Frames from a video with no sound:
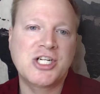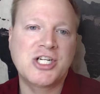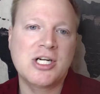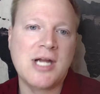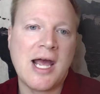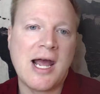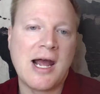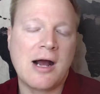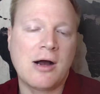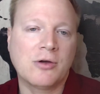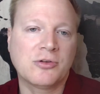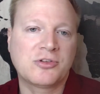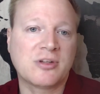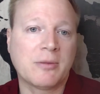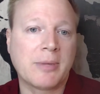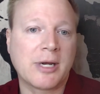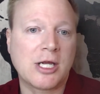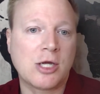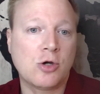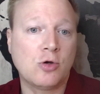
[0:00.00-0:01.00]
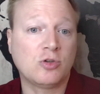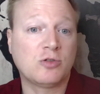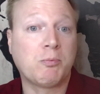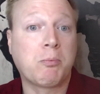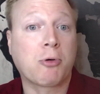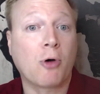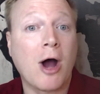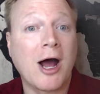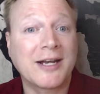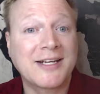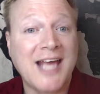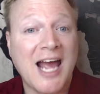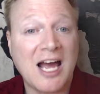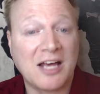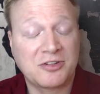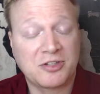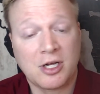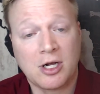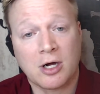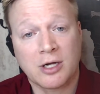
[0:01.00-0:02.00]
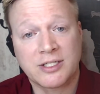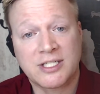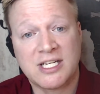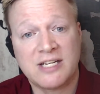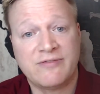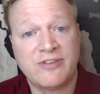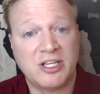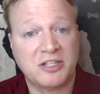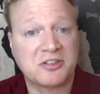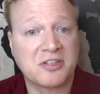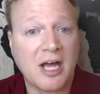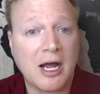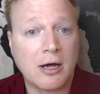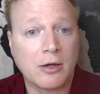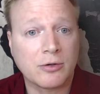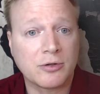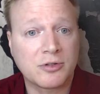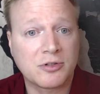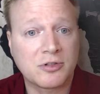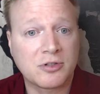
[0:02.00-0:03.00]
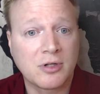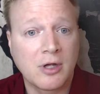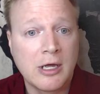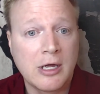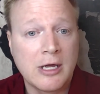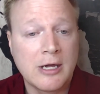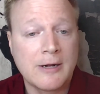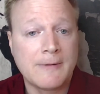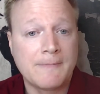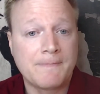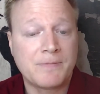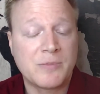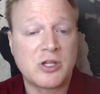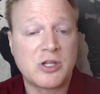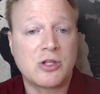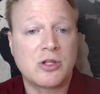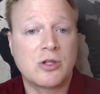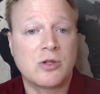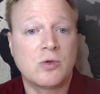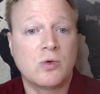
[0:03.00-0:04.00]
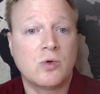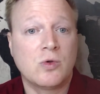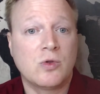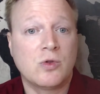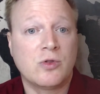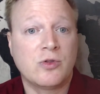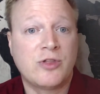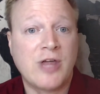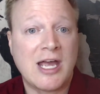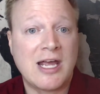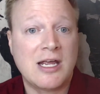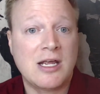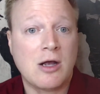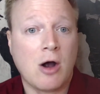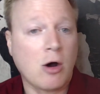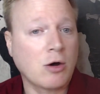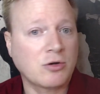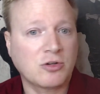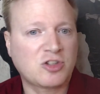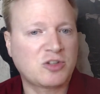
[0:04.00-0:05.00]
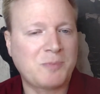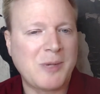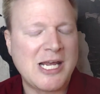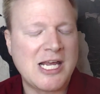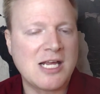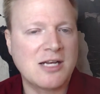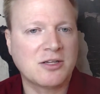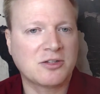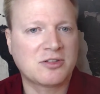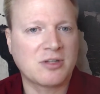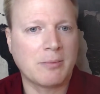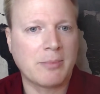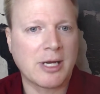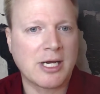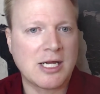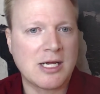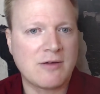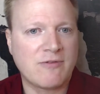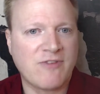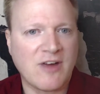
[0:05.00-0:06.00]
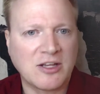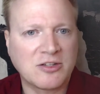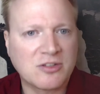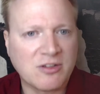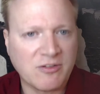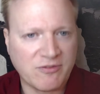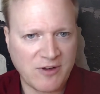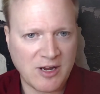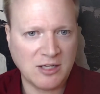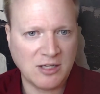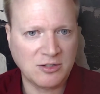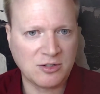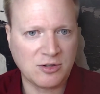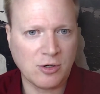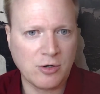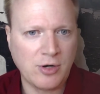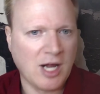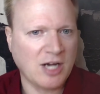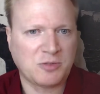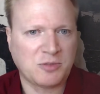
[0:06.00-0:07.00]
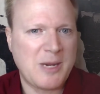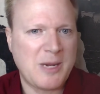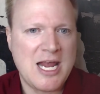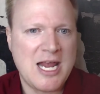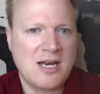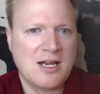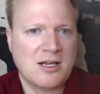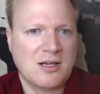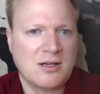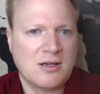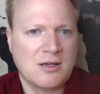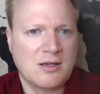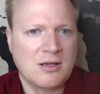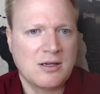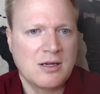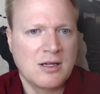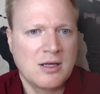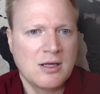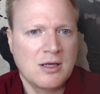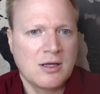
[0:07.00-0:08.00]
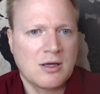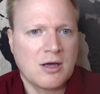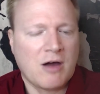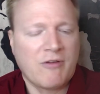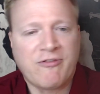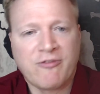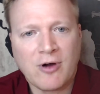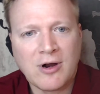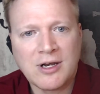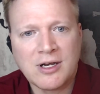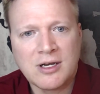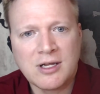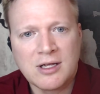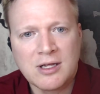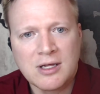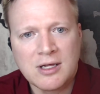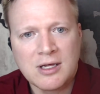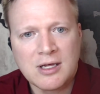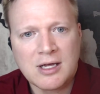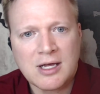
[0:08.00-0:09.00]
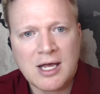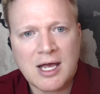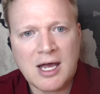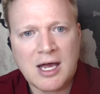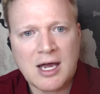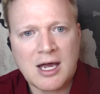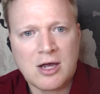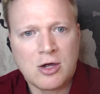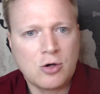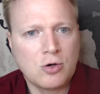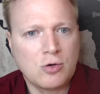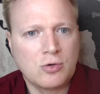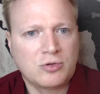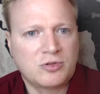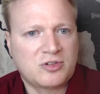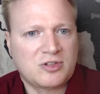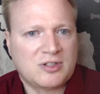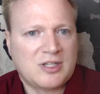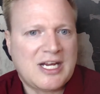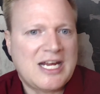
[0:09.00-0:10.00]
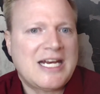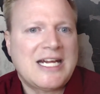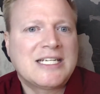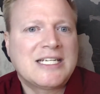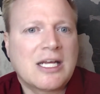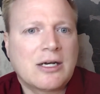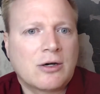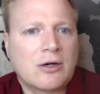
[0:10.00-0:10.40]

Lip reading: how somebody who's broadcasting on TV sounds. They aren't speaking to somebody face to face. They're not speaking at a friend who's eating dinner